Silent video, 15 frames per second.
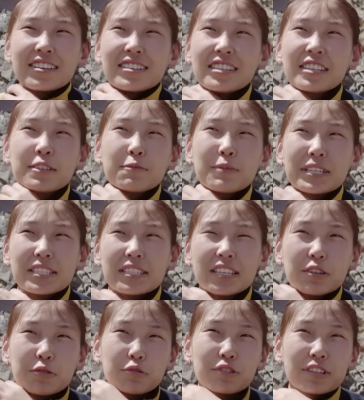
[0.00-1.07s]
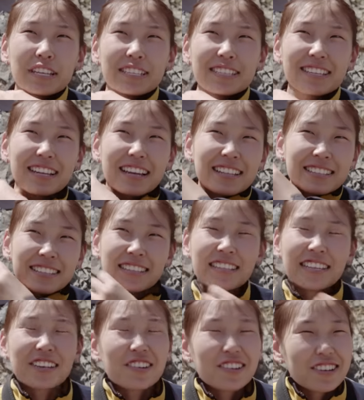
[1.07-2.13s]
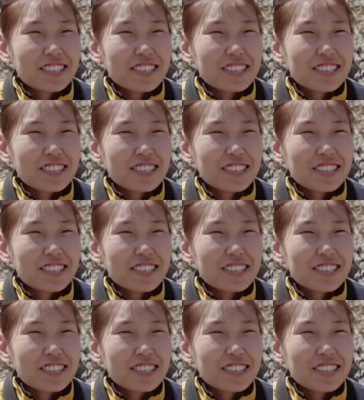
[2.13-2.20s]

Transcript: It's simply brilliant.